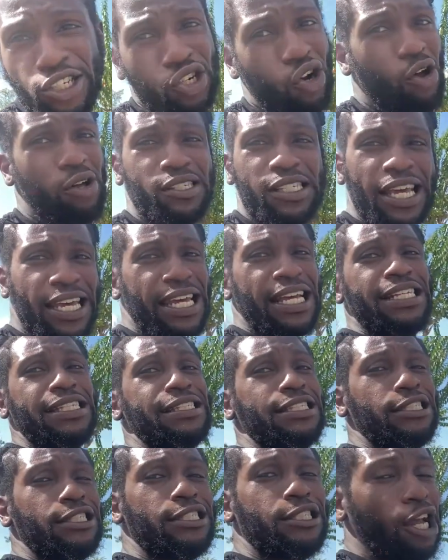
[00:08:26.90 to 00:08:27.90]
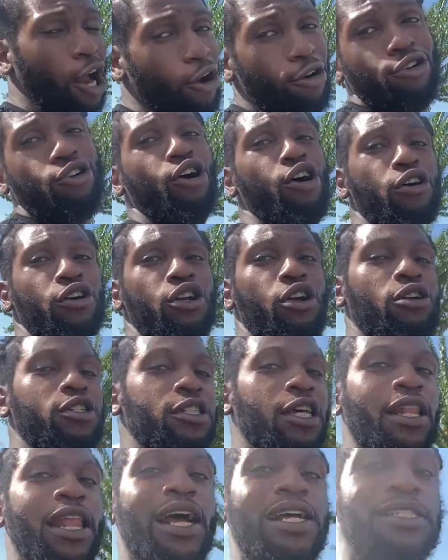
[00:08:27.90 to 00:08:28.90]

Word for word: You know what I'm saying? Get turned up. You know what I'm saying? Like